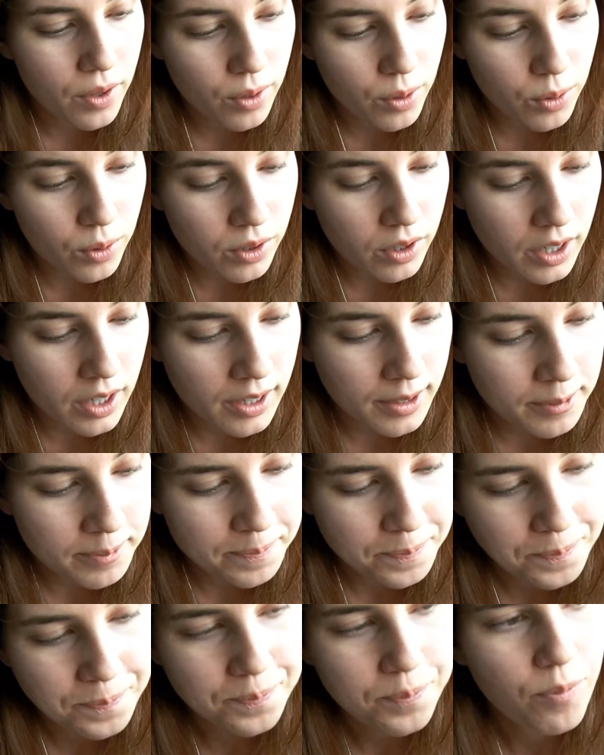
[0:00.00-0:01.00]
Or
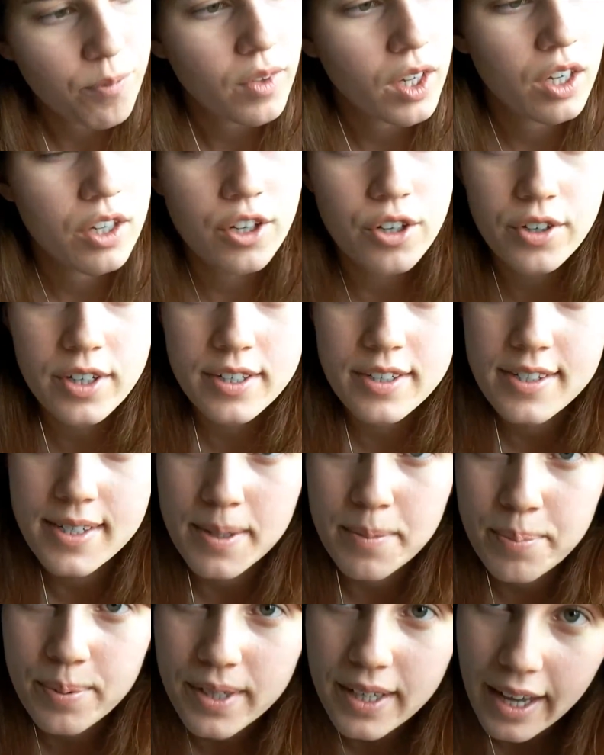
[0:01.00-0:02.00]
you could
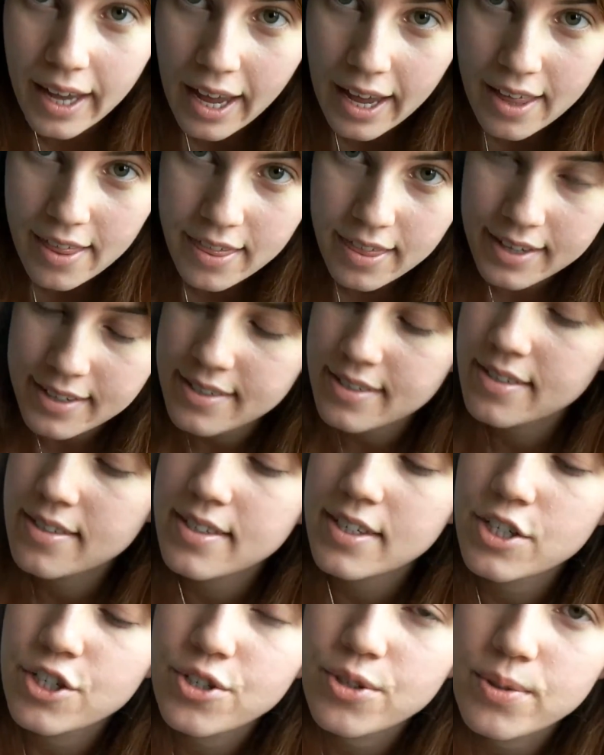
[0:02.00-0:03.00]
simply get this
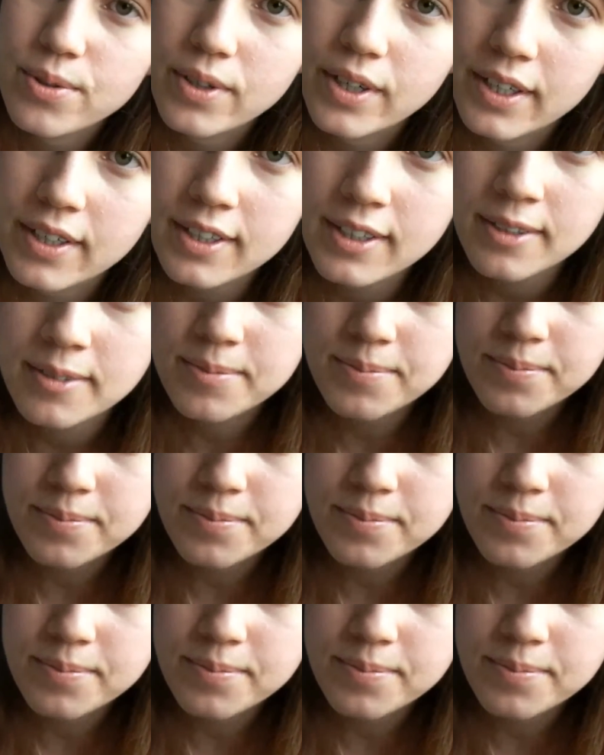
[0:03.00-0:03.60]
essential oil,